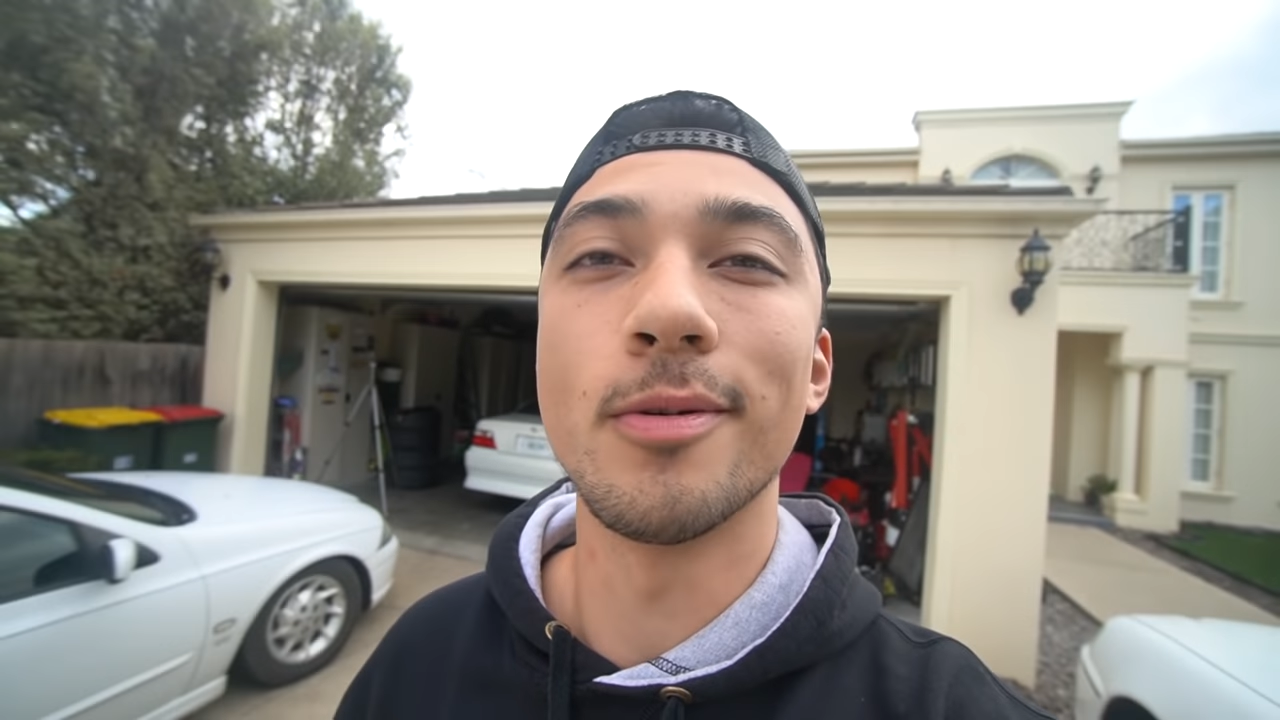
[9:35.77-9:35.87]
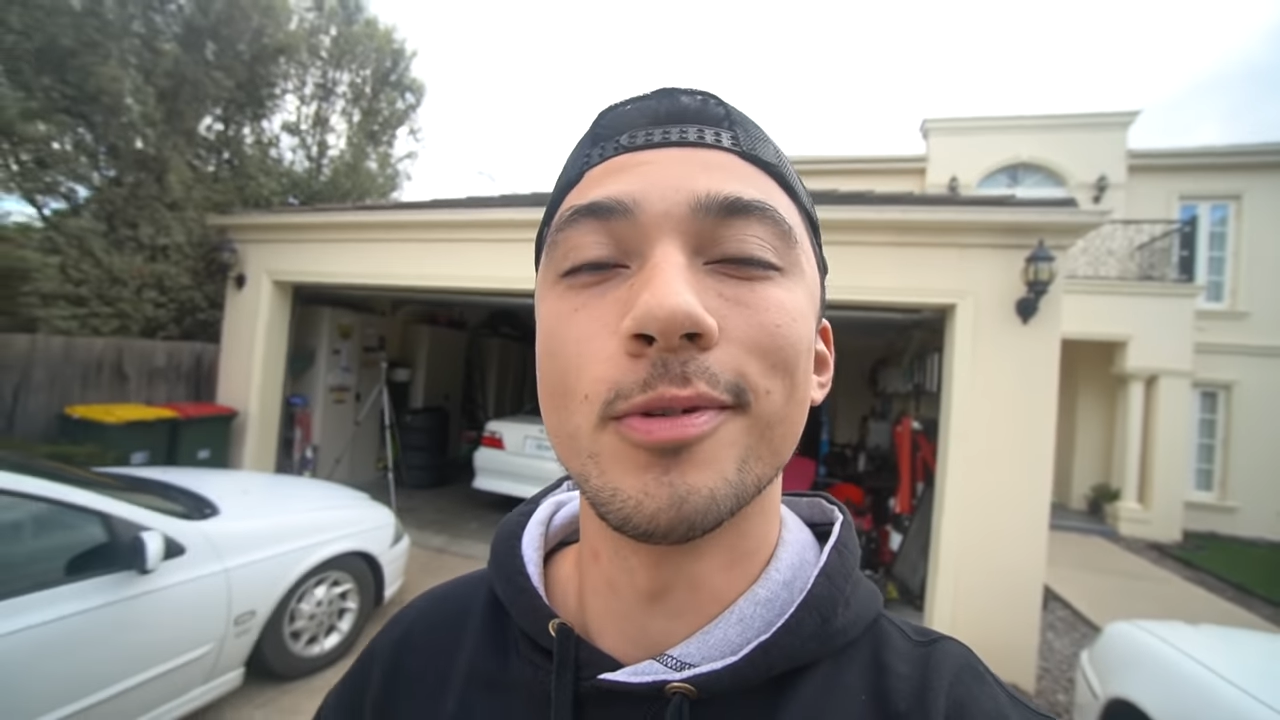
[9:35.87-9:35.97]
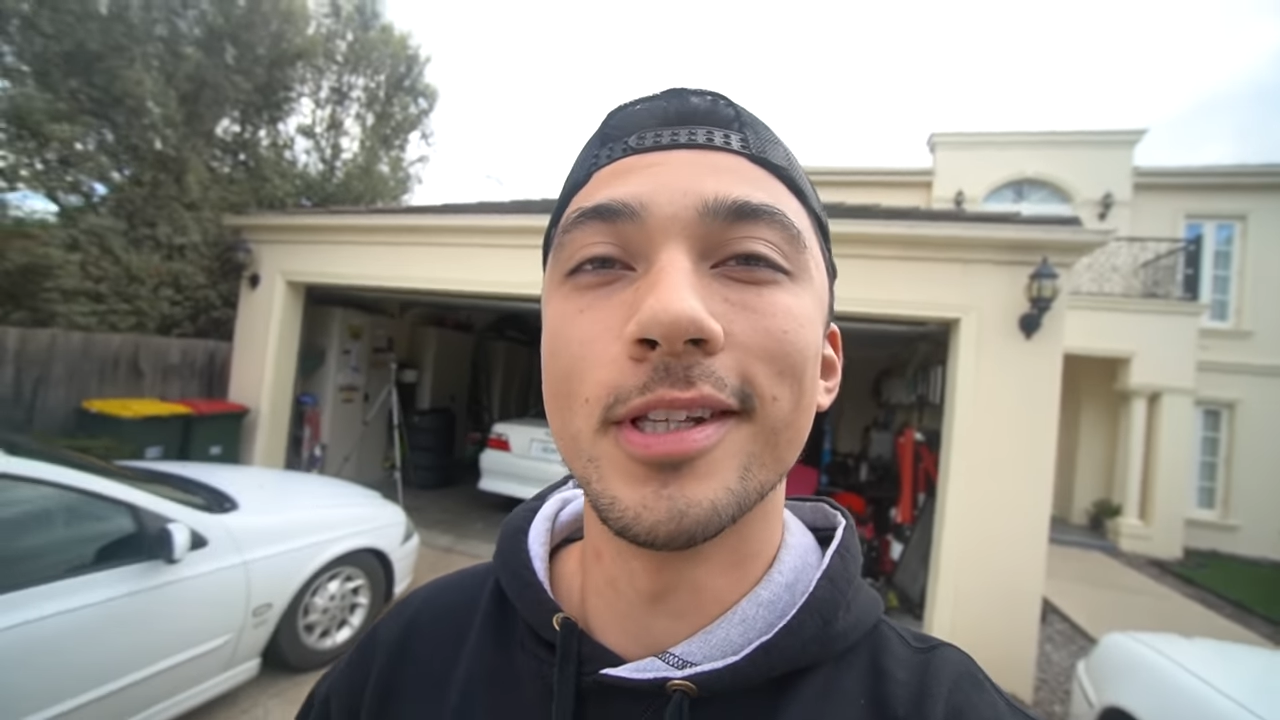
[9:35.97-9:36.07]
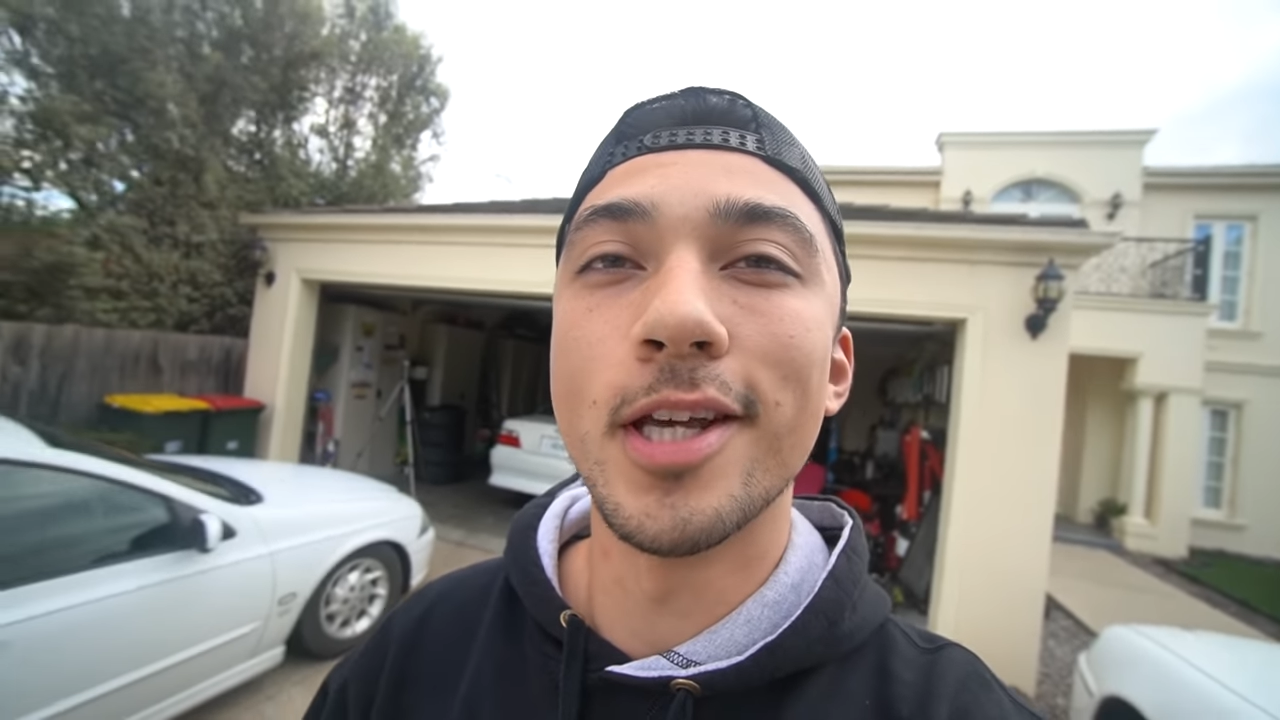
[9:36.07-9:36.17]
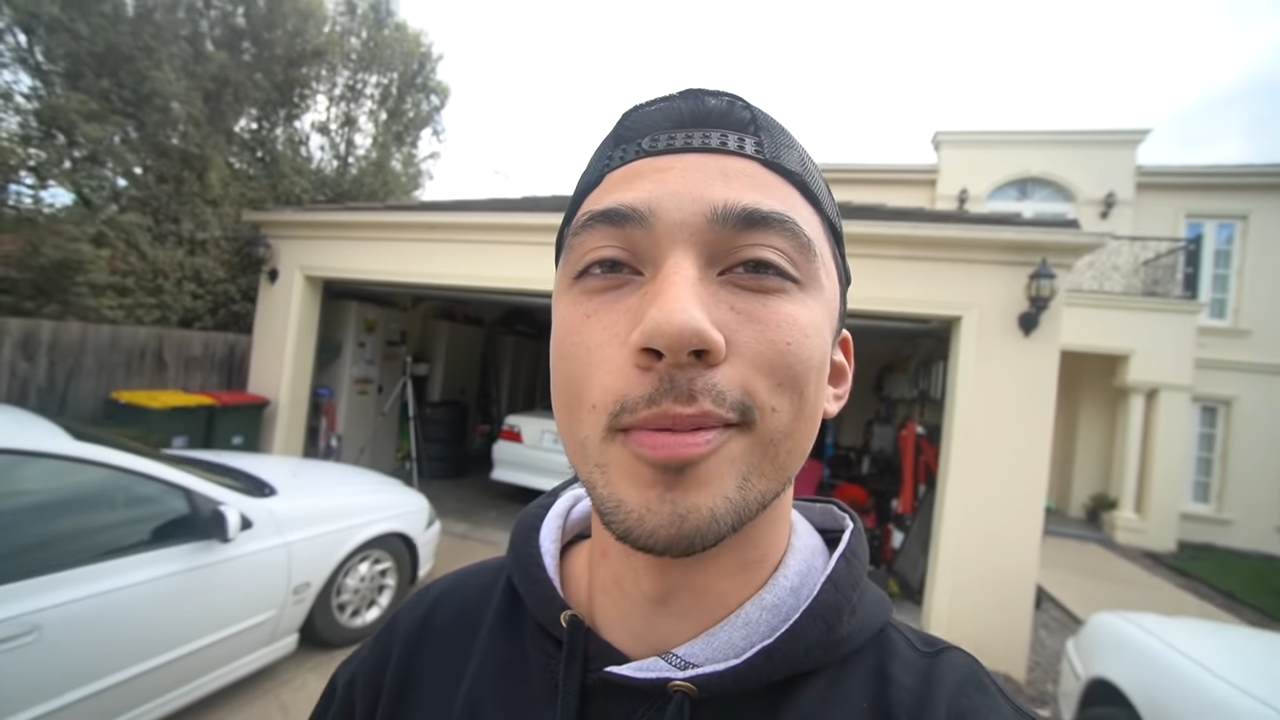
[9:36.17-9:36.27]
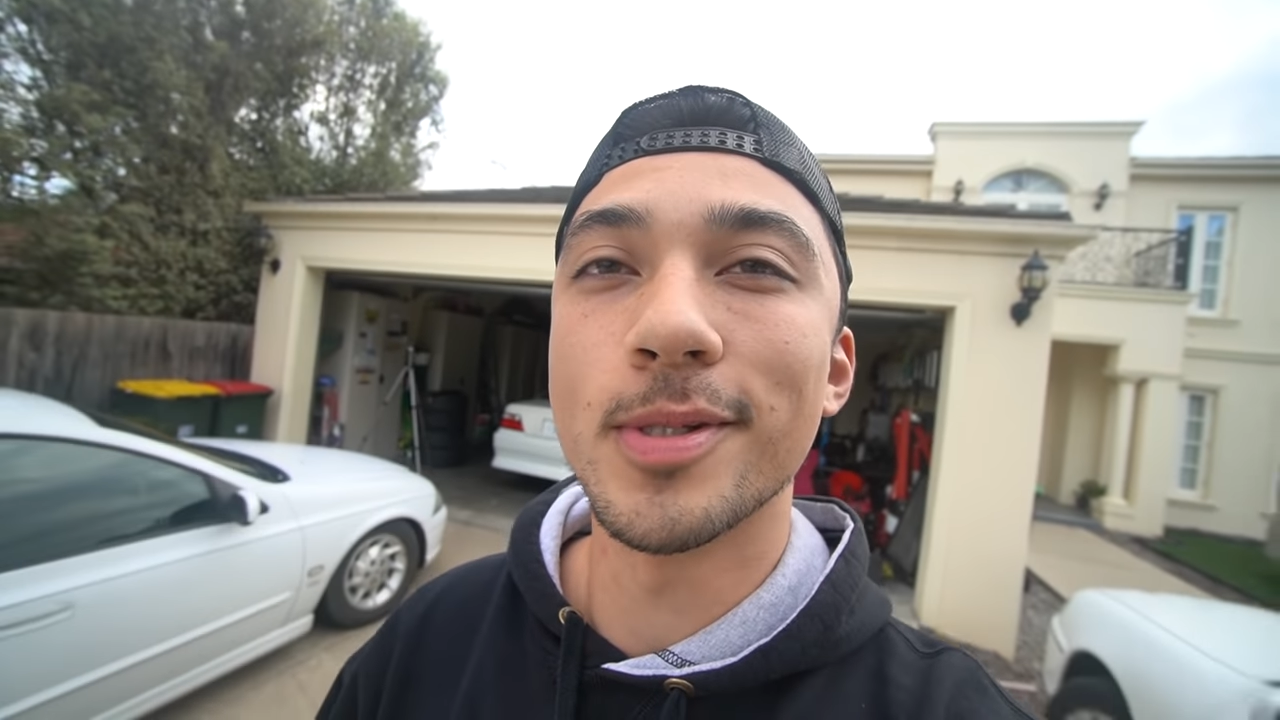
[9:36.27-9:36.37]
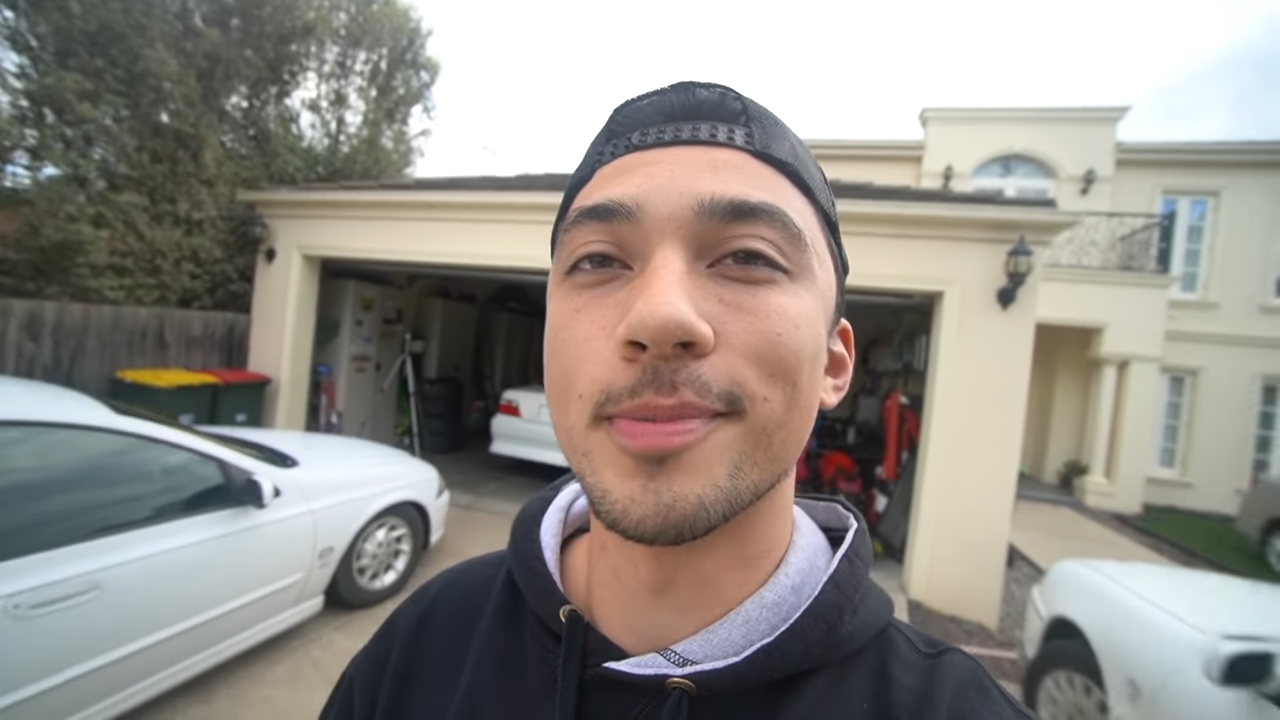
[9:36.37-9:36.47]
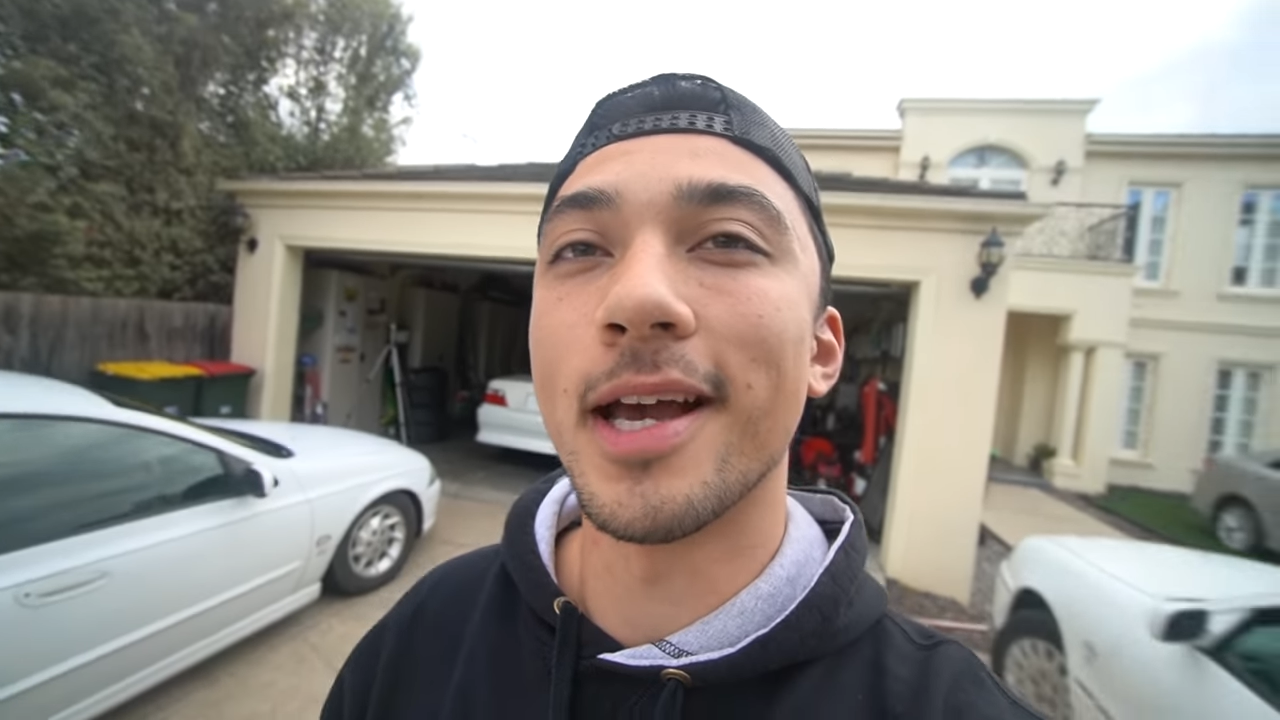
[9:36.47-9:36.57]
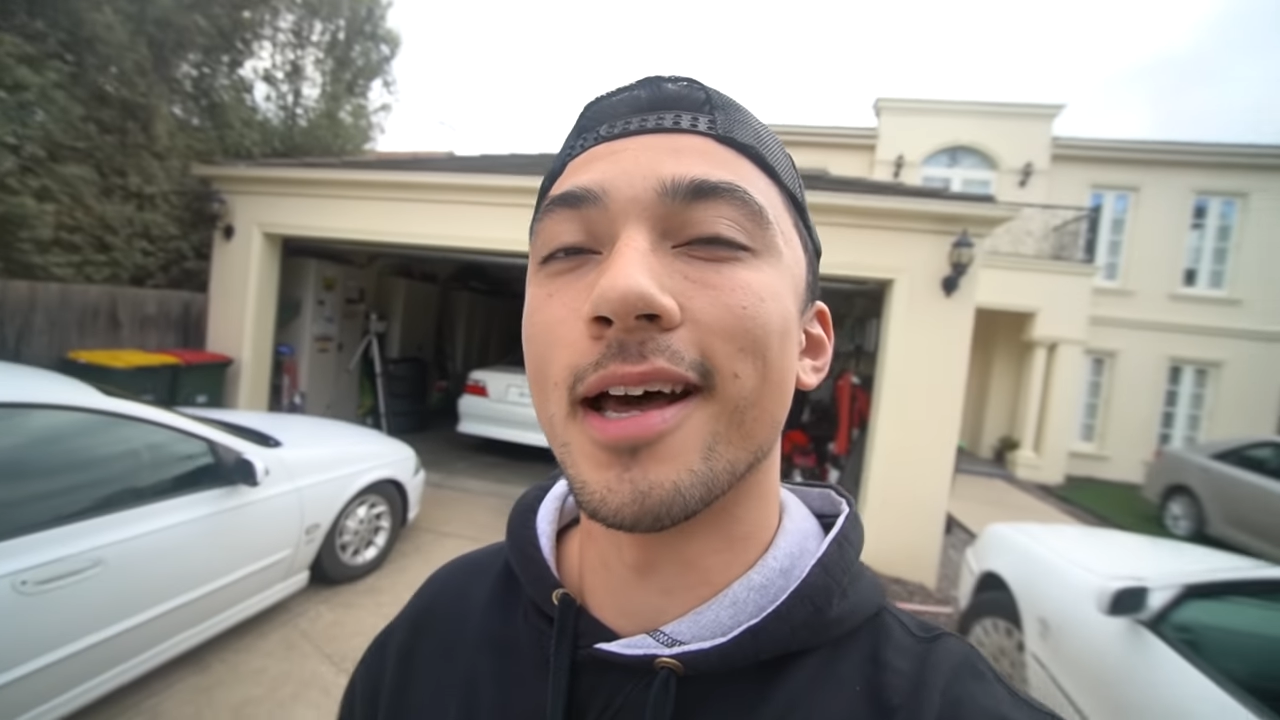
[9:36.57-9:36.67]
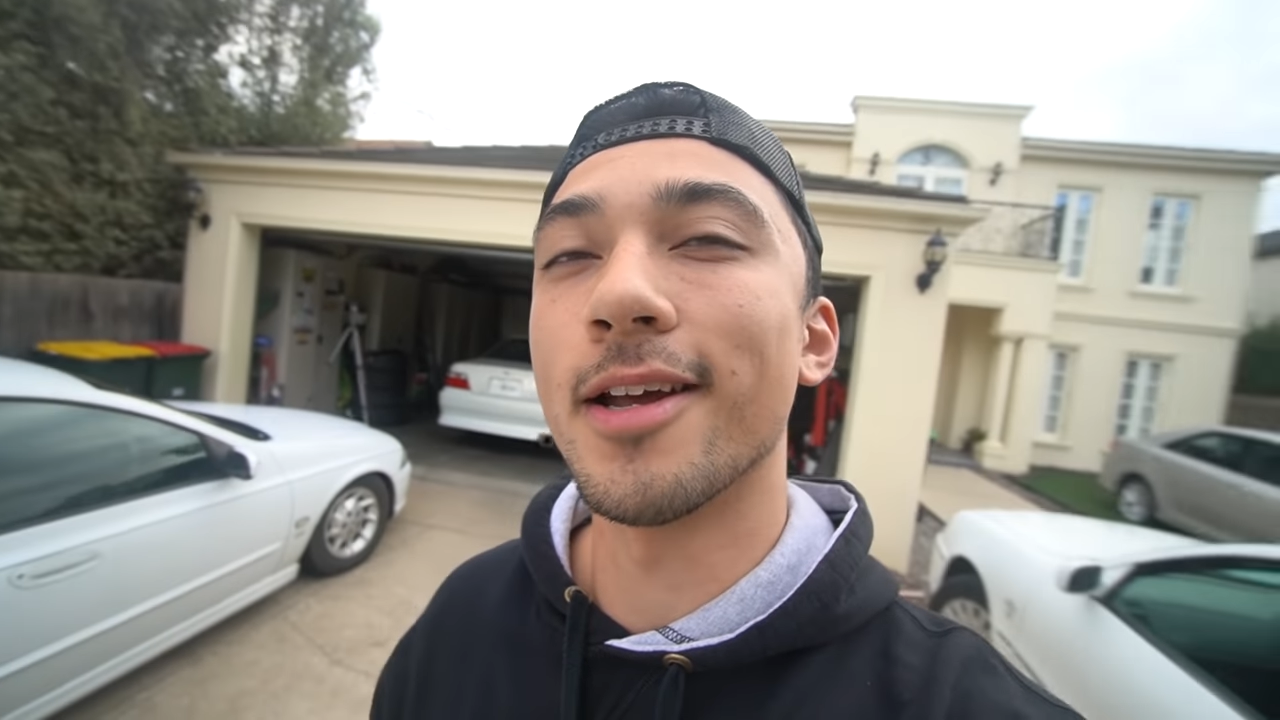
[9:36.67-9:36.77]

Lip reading: It really helps me out.